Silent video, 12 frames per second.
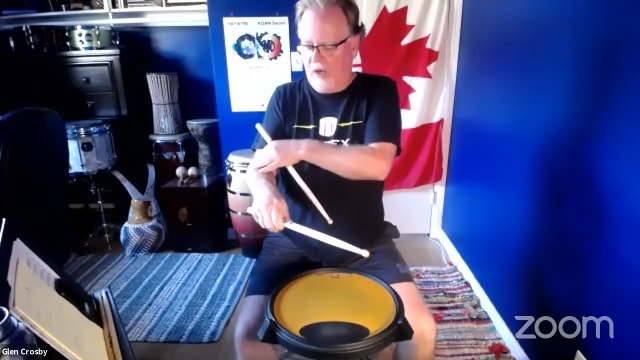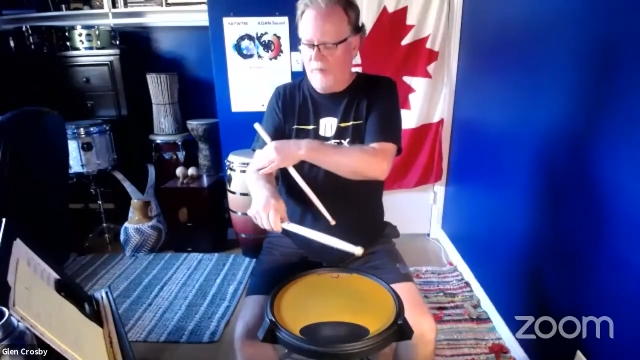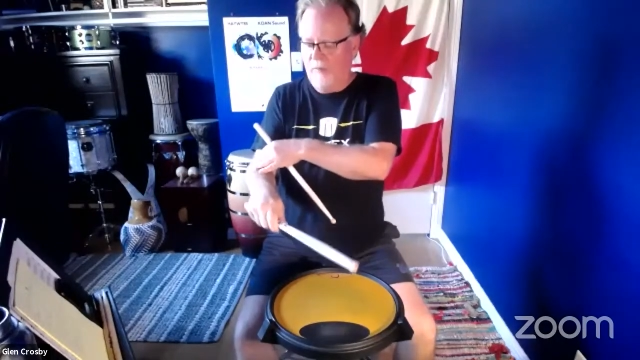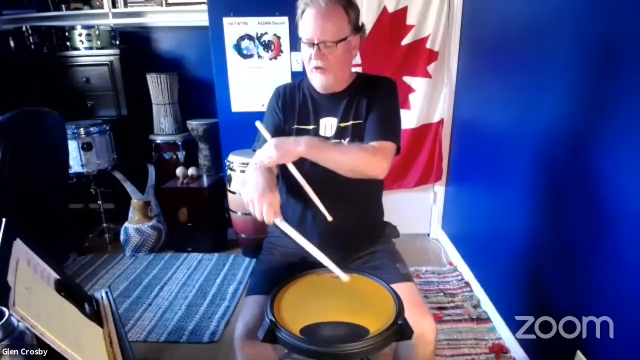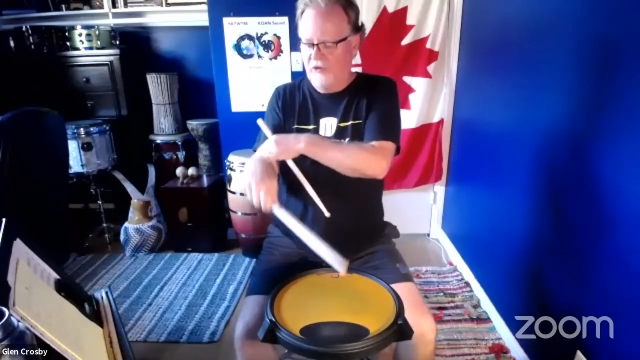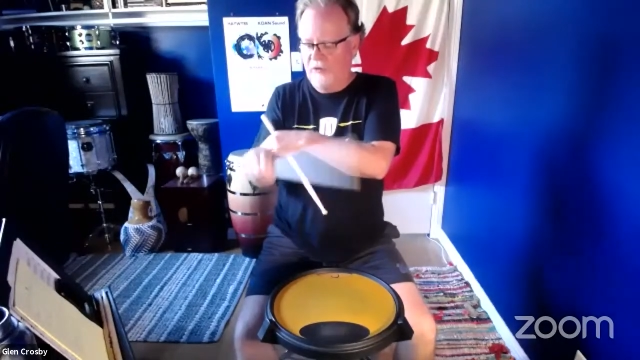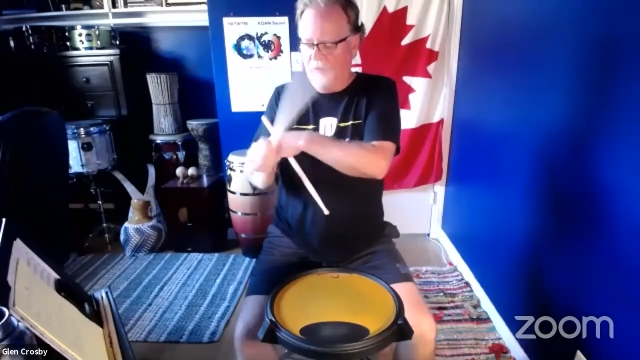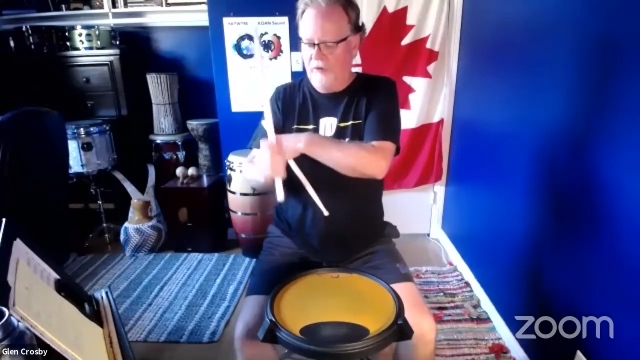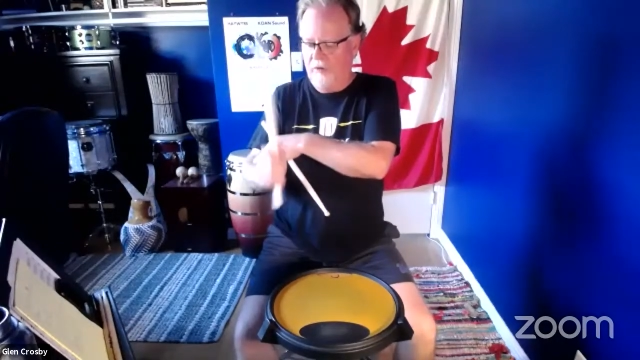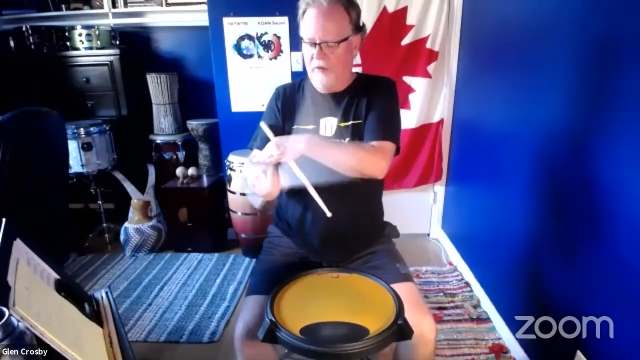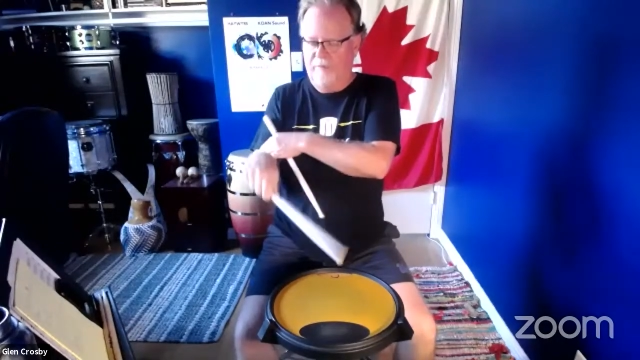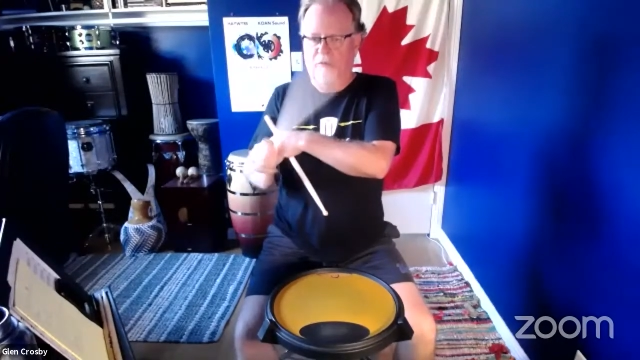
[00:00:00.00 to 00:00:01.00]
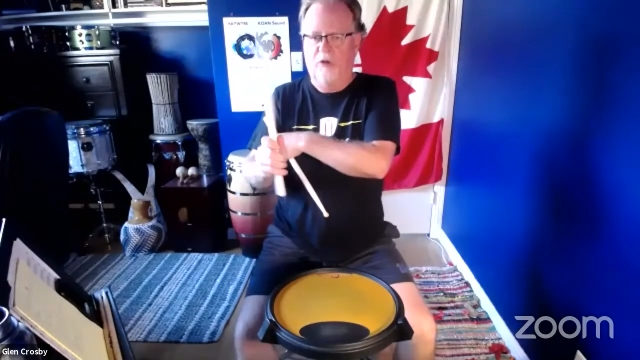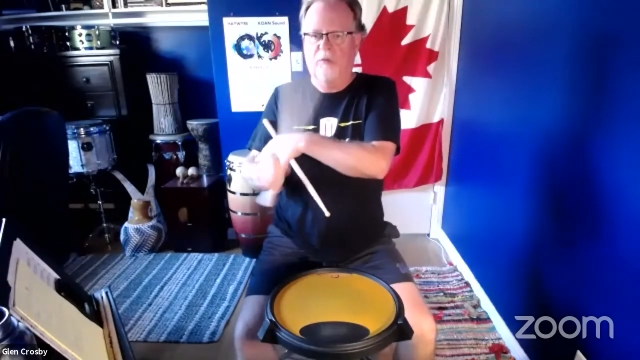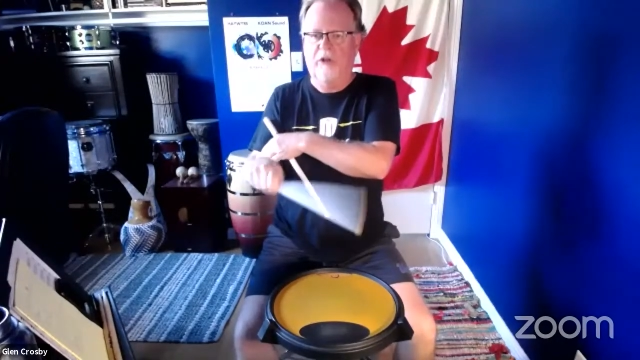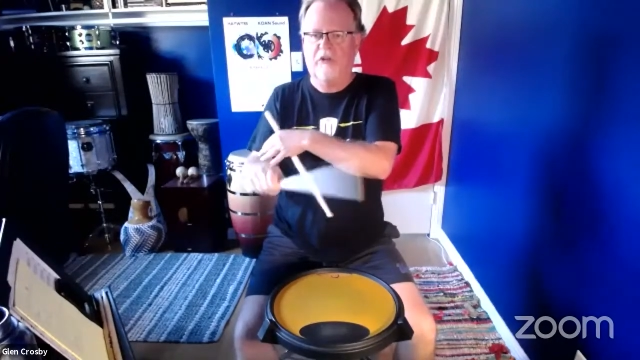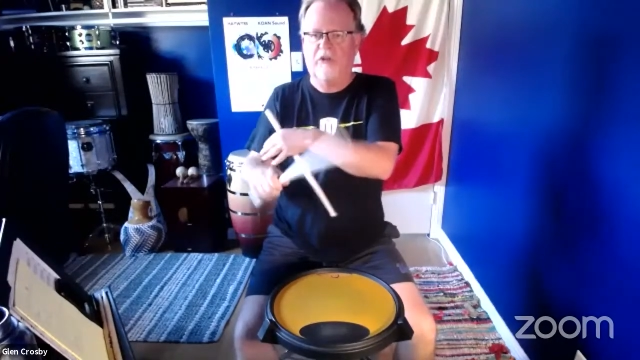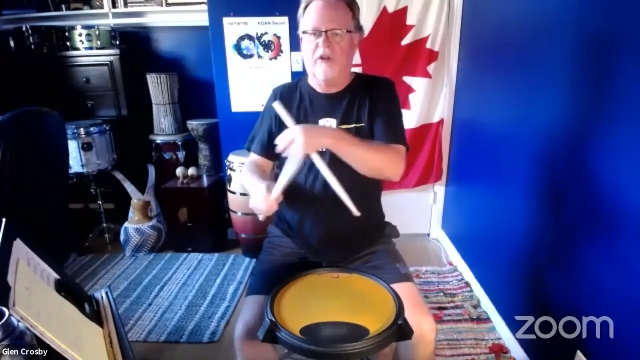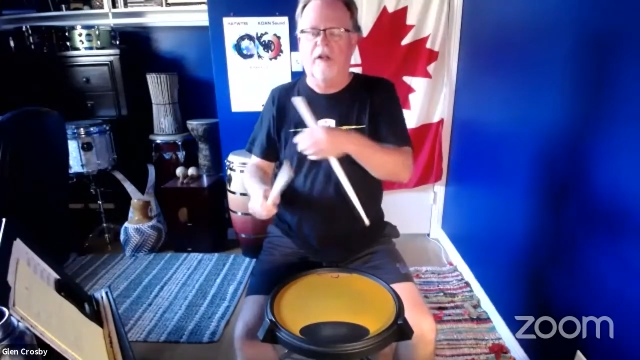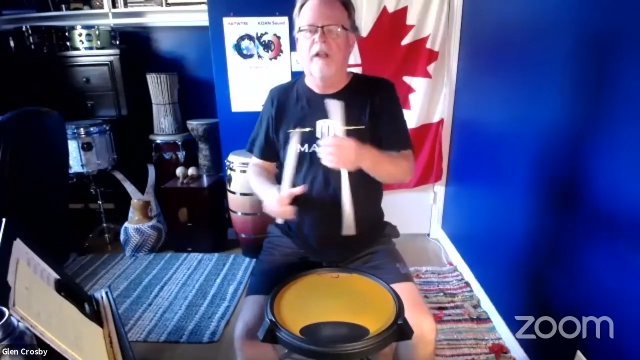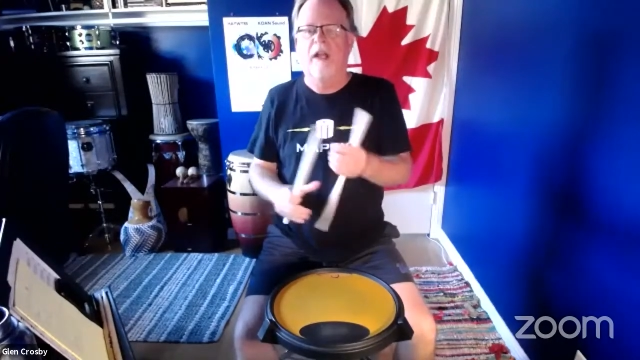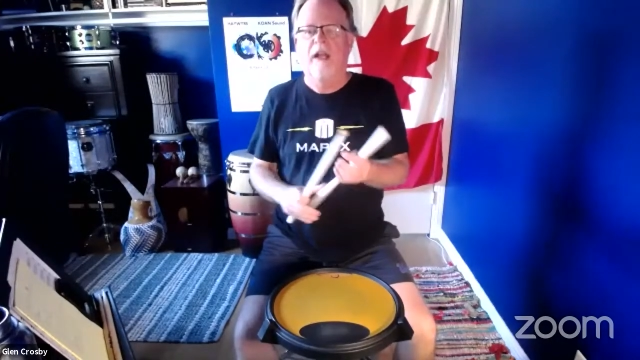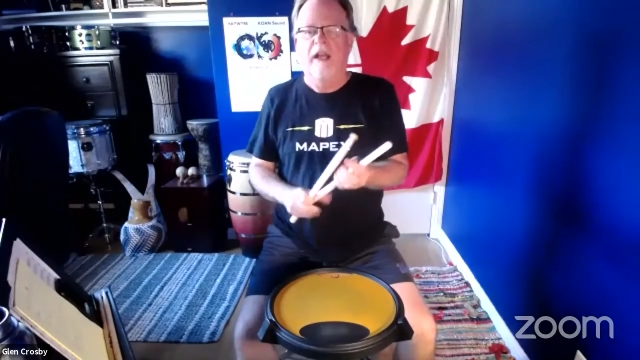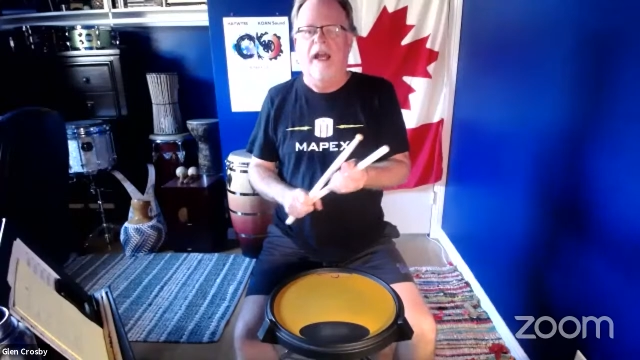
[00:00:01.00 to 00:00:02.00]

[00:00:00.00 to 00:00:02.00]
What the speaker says: arm muscle, a full wrist turn,